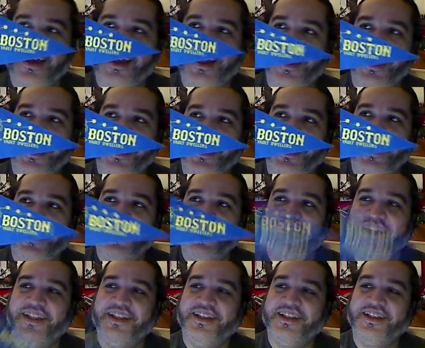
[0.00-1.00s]

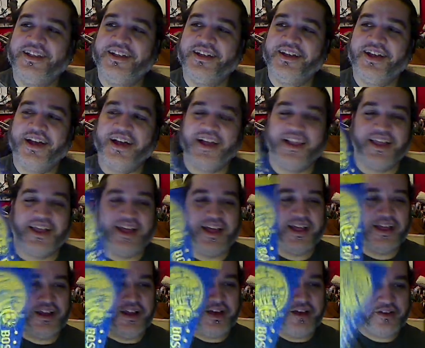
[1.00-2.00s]
And
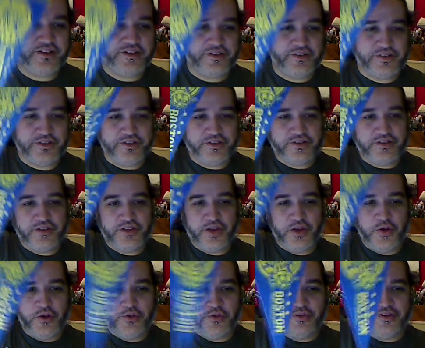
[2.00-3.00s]
I the
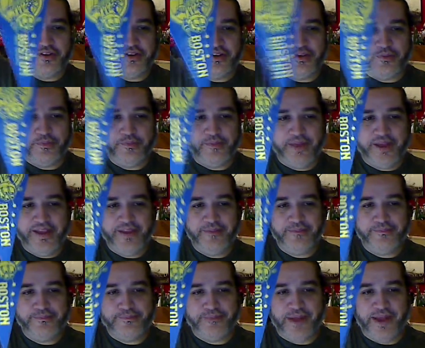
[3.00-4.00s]
old little pennant
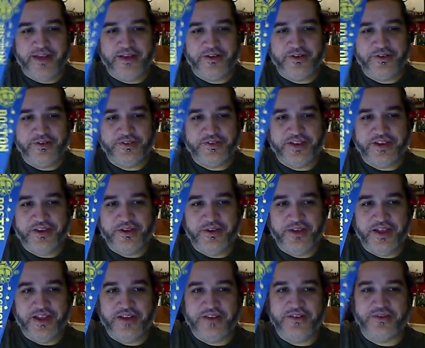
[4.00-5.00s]
banners that you
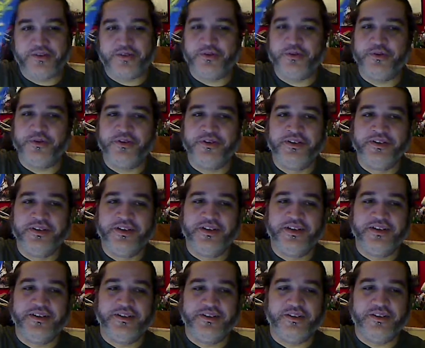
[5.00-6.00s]
get in school. You
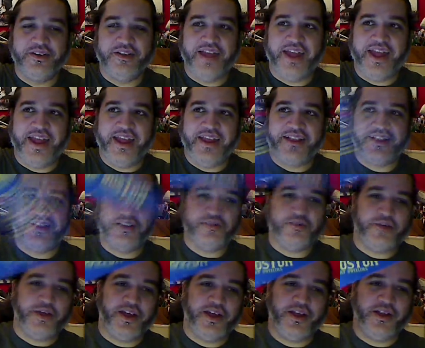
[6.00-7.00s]
can hang it this
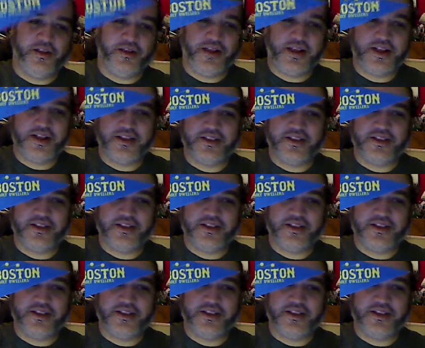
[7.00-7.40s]
way or hang it